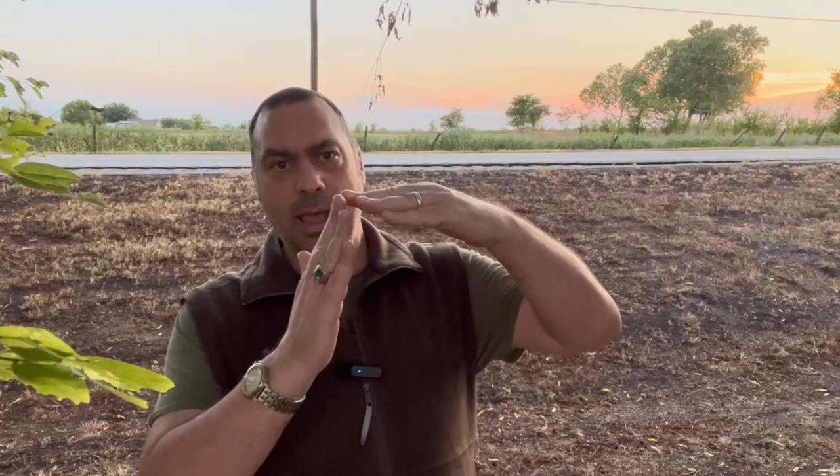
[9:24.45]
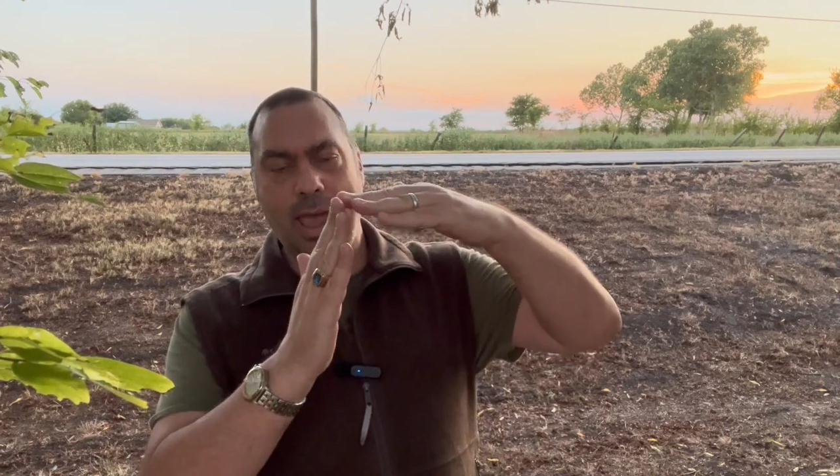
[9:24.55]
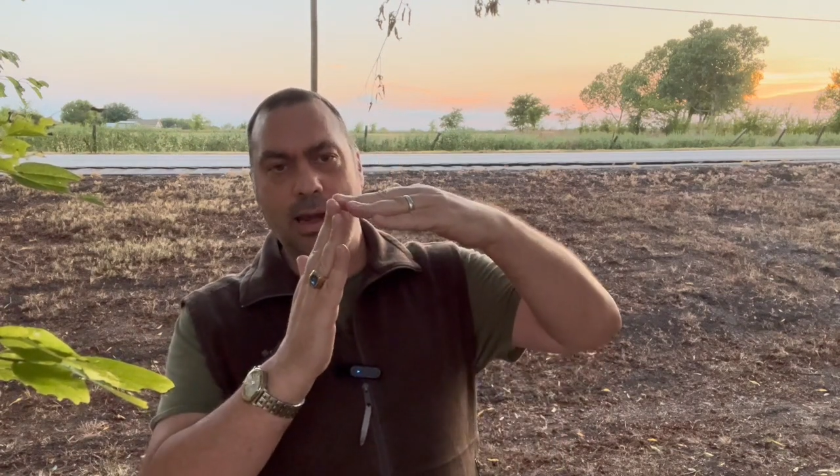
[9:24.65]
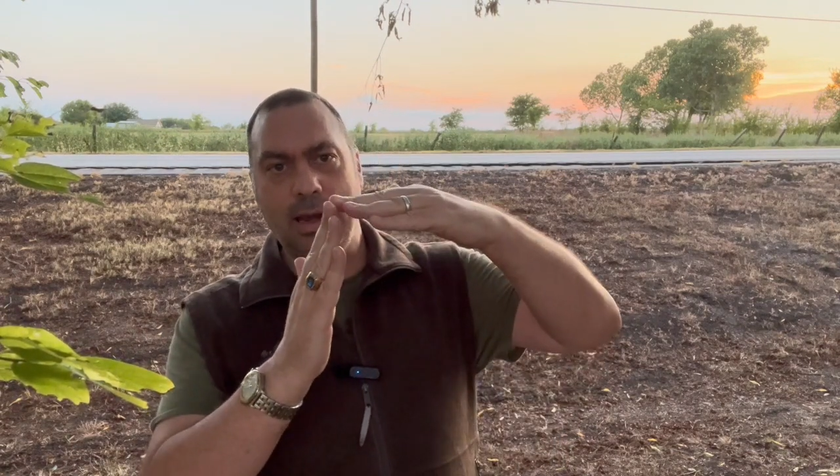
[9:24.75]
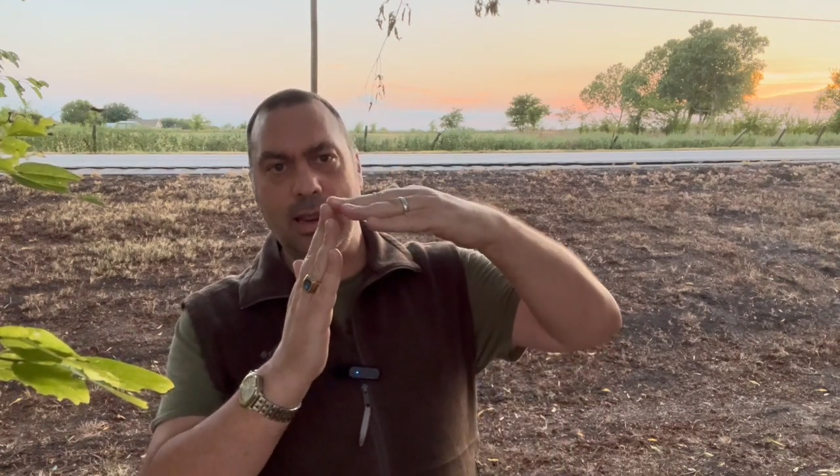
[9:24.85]

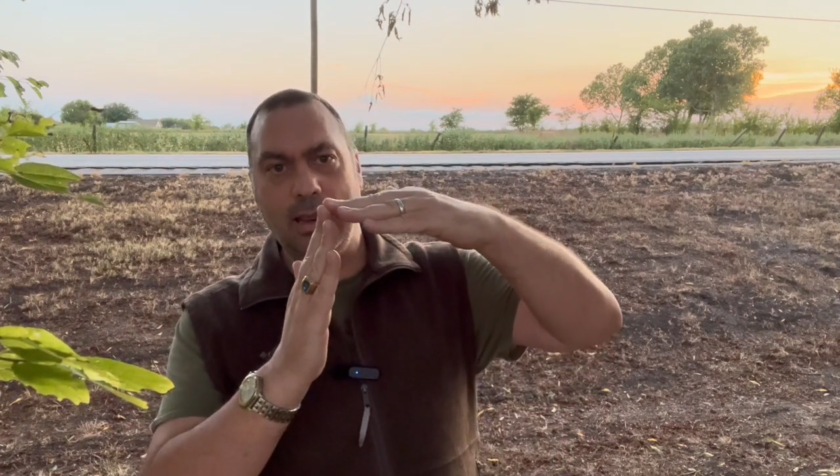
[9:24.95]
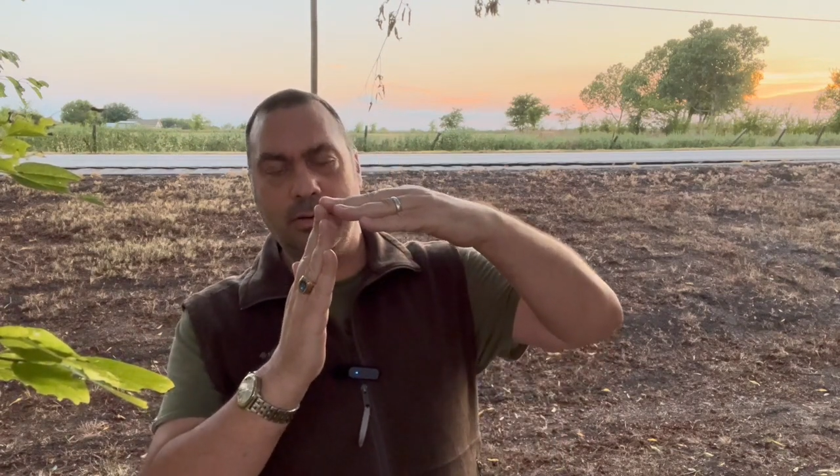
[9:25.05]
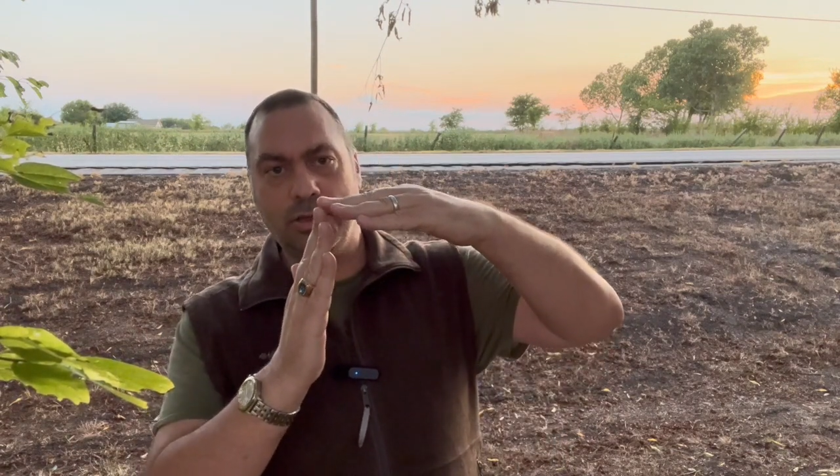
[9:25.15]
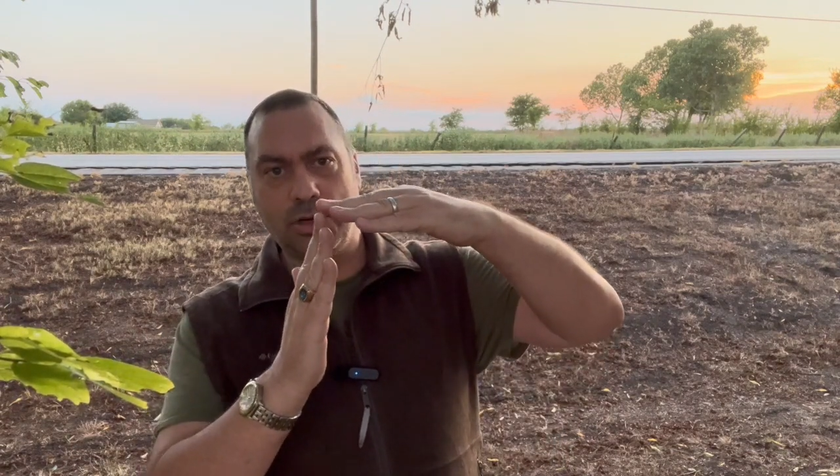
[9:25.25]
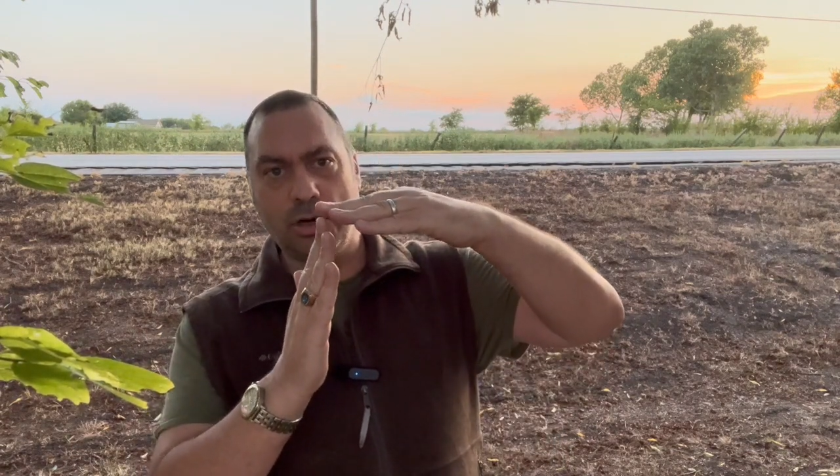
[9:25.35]
and it
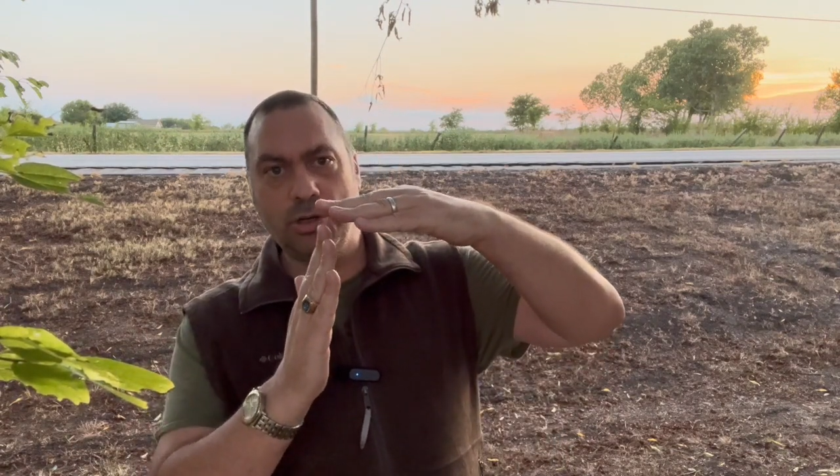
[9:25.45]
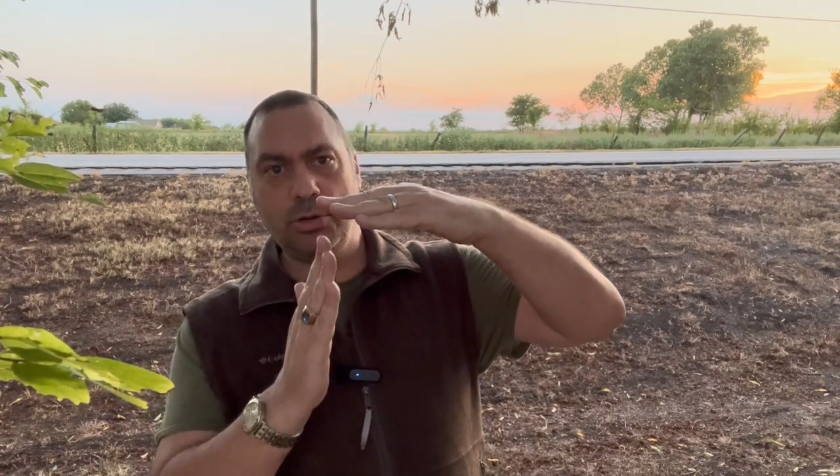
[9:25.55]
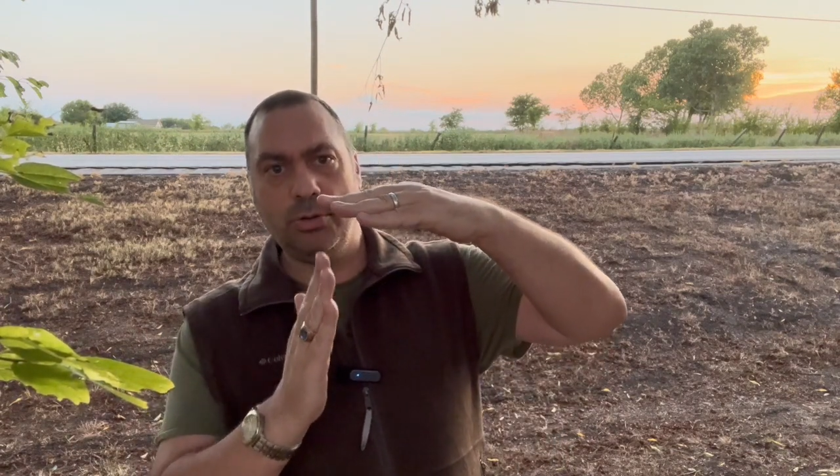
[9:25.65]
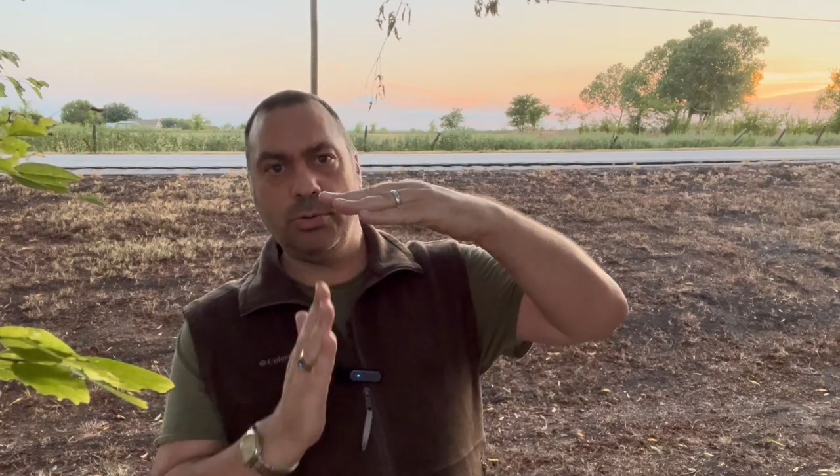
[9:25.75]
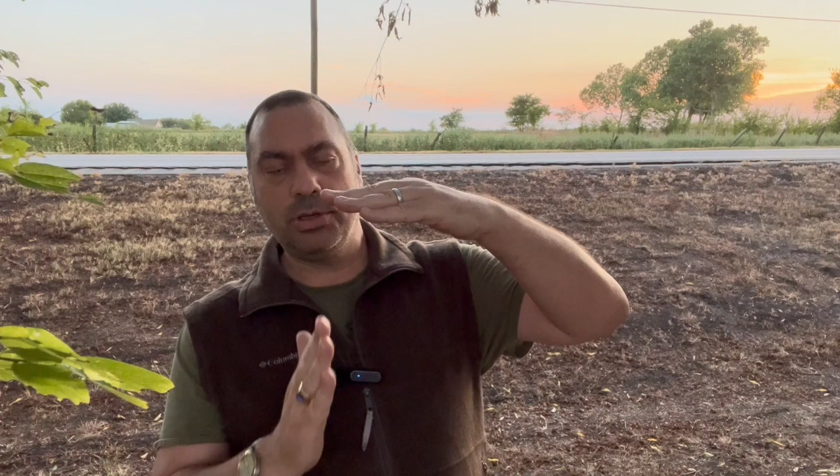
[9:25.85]
starts to